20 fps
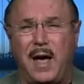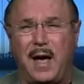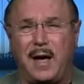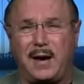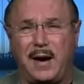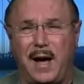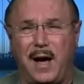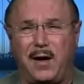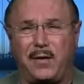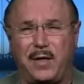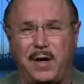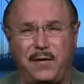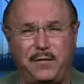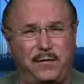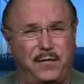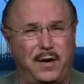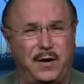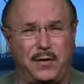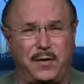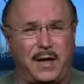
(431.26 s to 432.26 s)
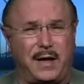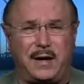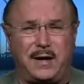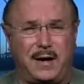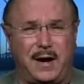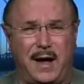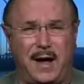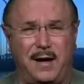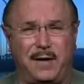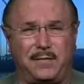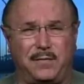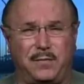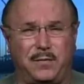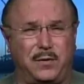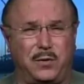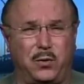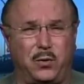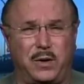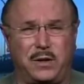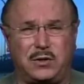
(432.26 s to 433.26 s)
and how they feel they didn't have
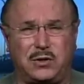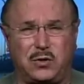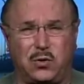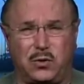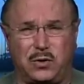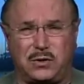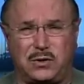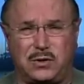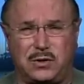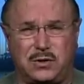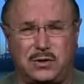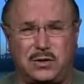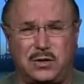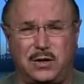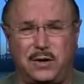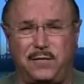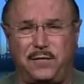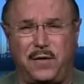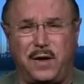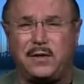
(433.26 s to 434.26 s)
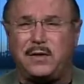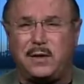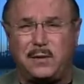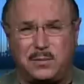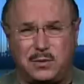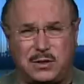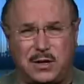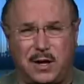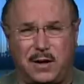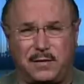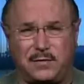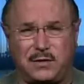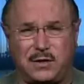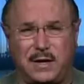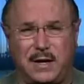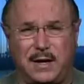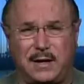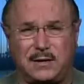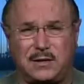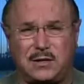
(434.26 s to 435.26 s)
the resources to defend themselves
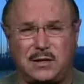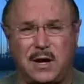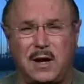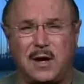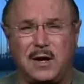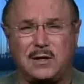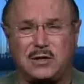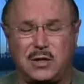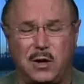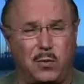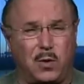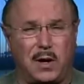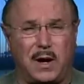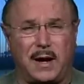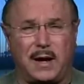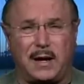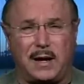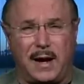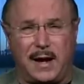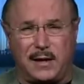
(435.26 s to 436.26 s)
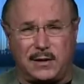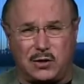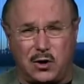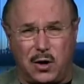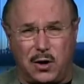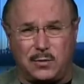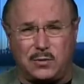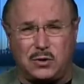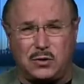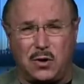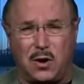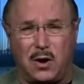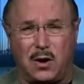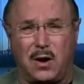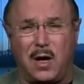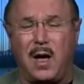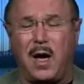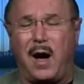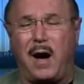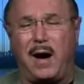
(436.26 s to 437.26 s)
against someone like a Lance Armstrong.
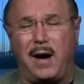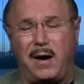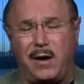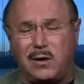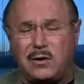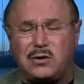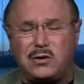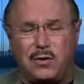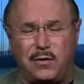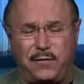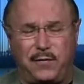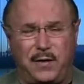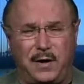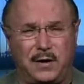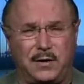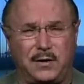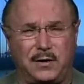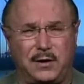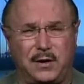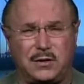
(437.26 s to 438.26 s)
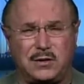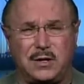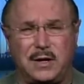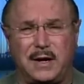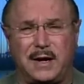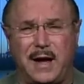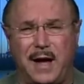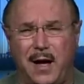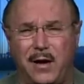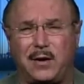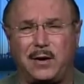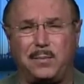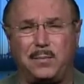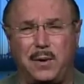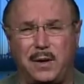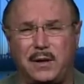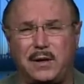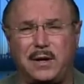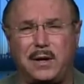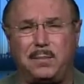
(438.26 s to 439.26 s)
I also feel that there's an
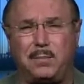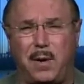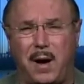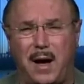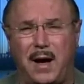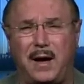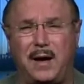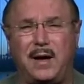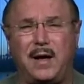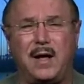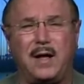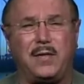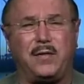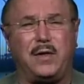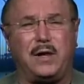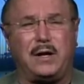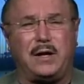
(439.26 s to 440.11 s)
accountability by the